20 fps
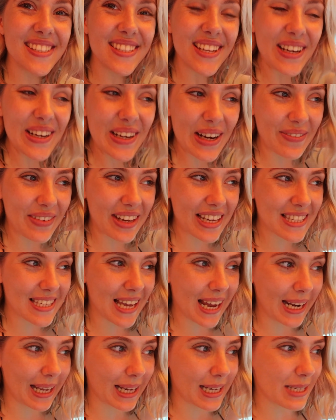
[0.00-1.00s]
So I'm
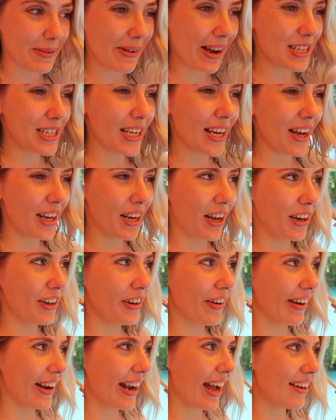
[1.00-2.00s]
excited because I'm actually kind of
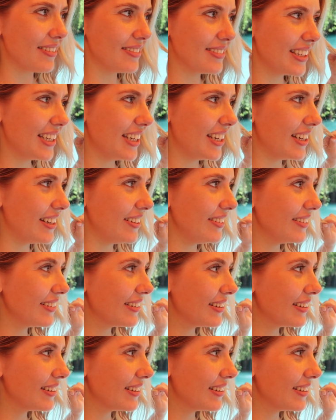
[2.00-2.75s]
hungry now. Are you?